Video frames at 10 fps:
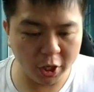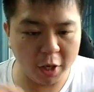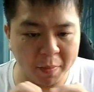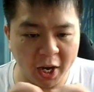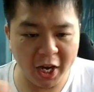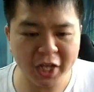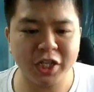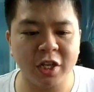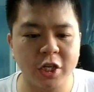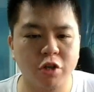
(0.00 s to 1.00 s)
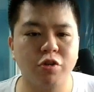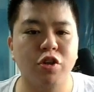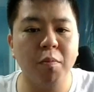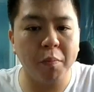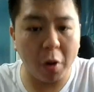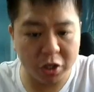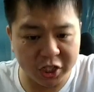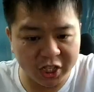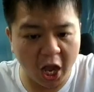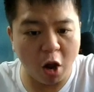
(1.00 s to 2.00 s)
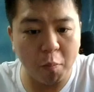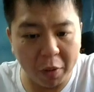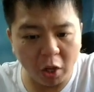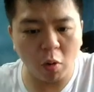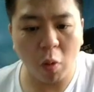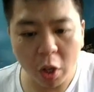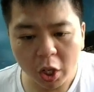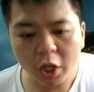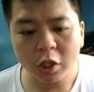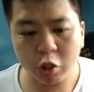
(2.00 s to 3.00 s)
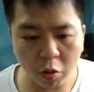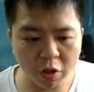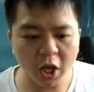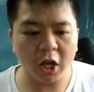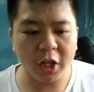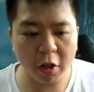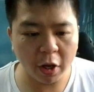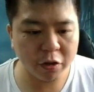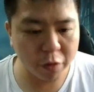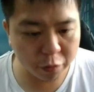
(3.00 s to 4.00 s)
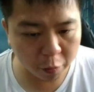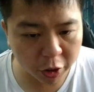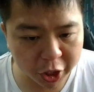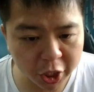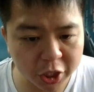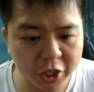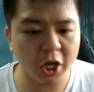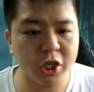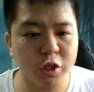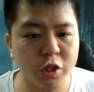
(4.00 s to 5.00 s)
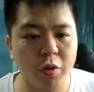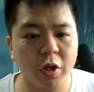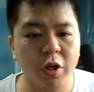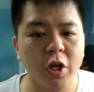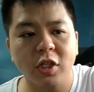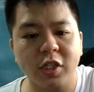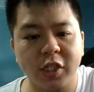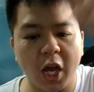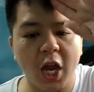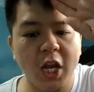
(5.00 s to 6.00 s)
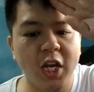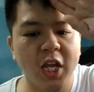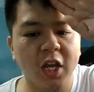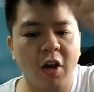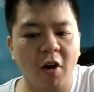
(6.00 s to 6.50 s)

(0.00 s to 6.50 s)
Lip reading: in my links in the description box down below. So yeah, thank you guys so much for watching. This is the Undisputed signing